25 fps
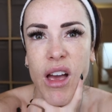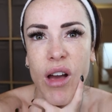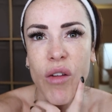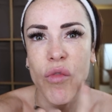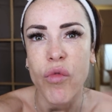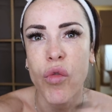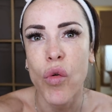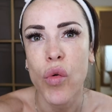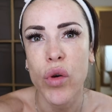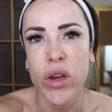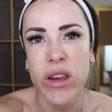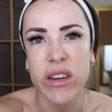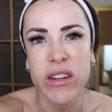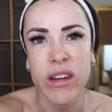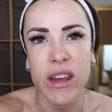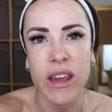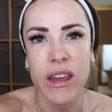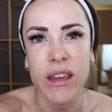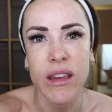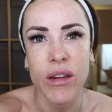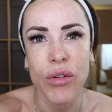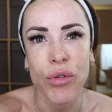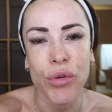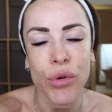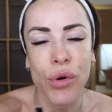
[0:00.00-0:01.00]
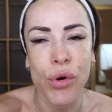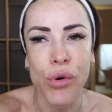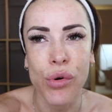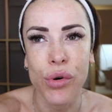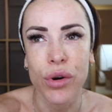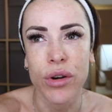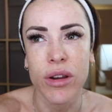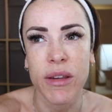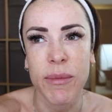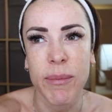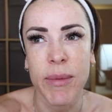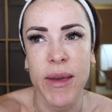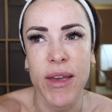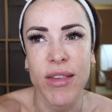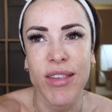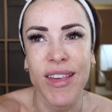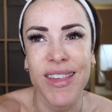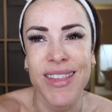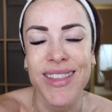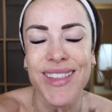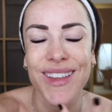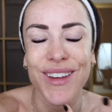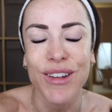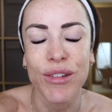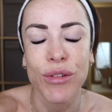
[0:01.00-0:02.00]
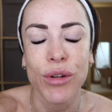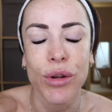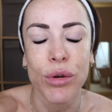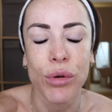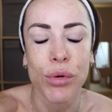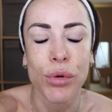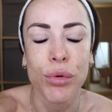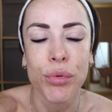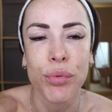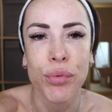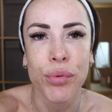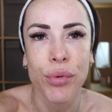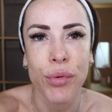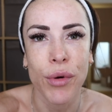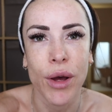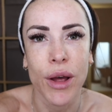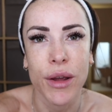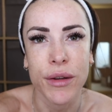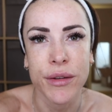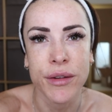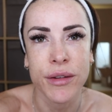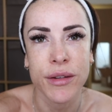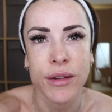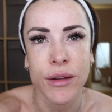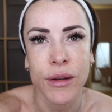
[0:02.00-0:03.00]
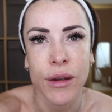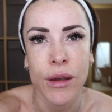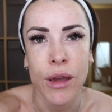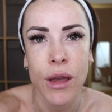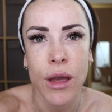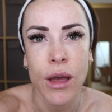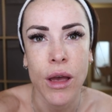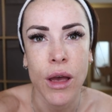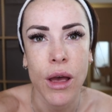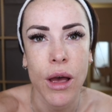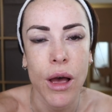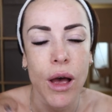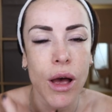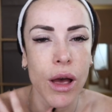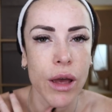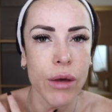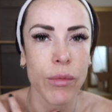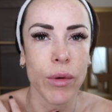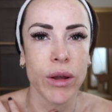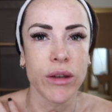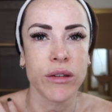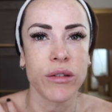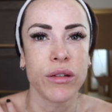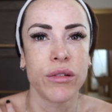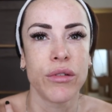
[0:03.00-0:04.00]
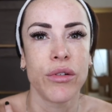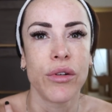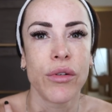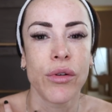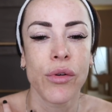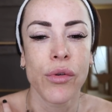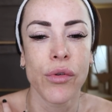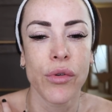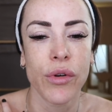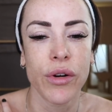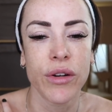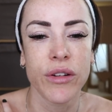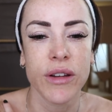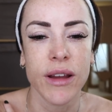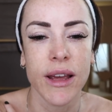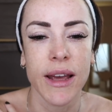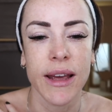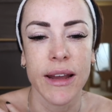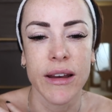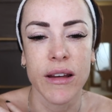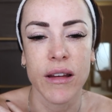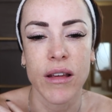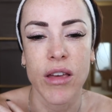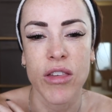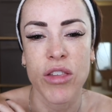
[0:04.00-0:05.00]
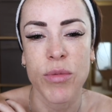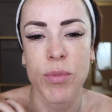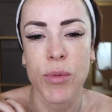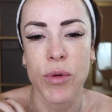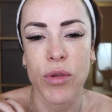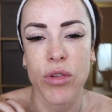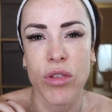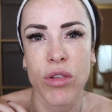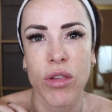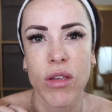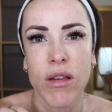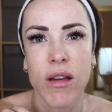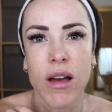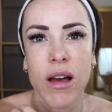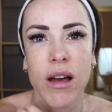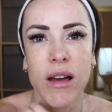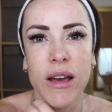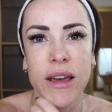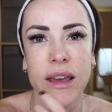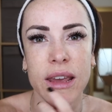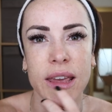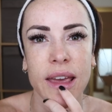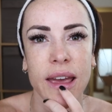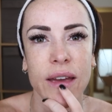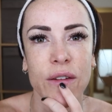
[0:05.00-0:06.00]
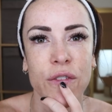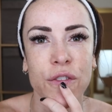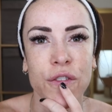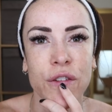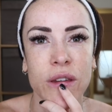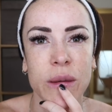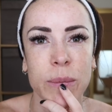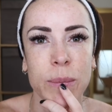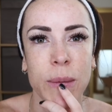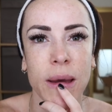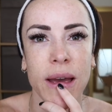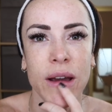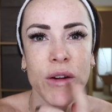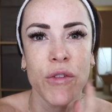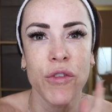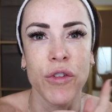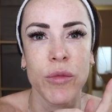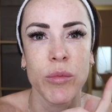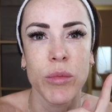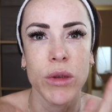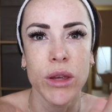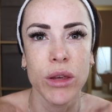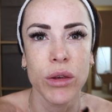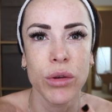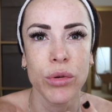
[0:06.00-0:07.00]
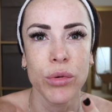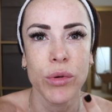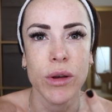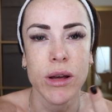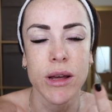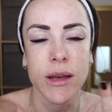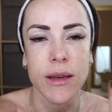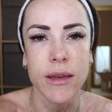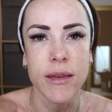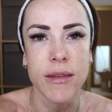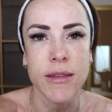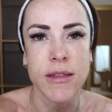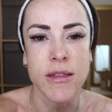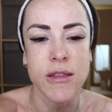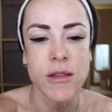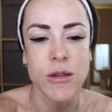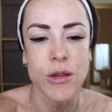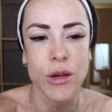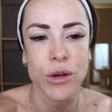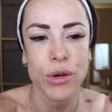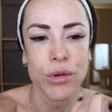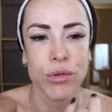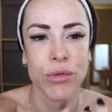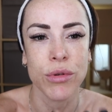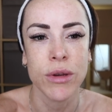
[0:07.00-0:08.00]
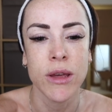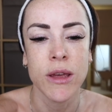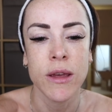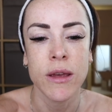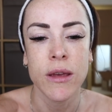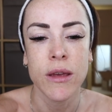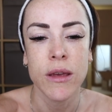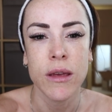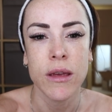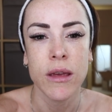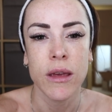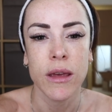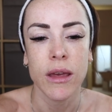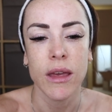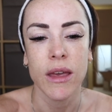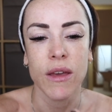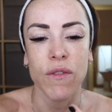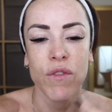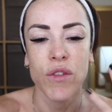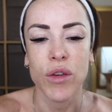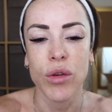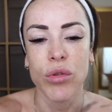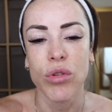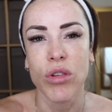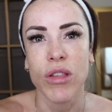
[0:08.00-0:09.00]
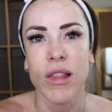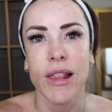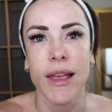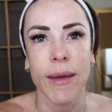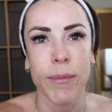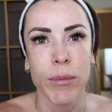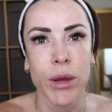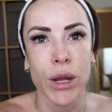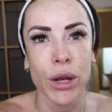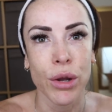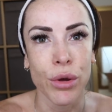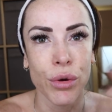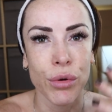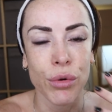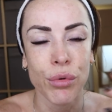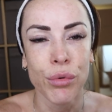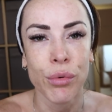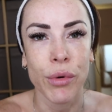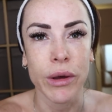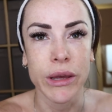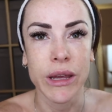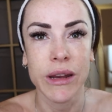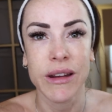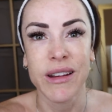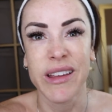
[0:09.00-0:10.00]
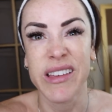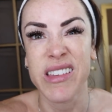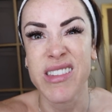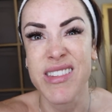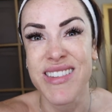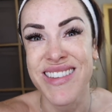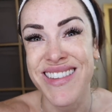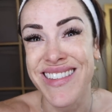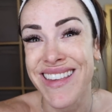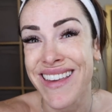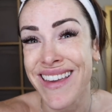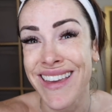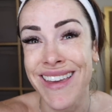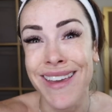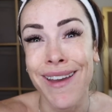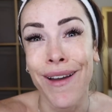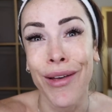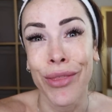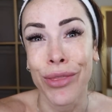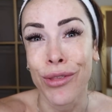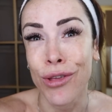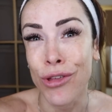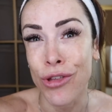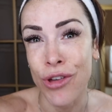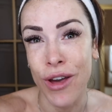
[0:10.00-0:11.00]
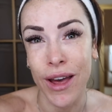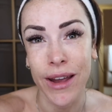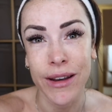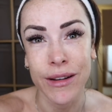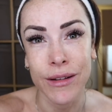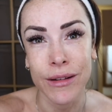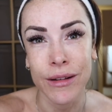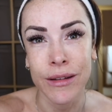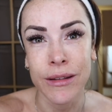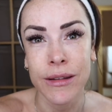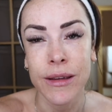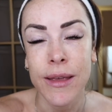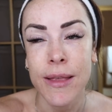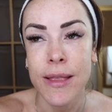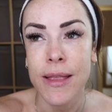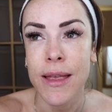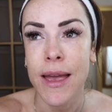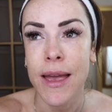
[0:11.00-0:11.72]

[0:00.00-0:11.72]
avoiding recording because I didn't know what I wanted to record. And I suppose I get feedback from you guys. So if you just let me know what you'd like to see on the channel,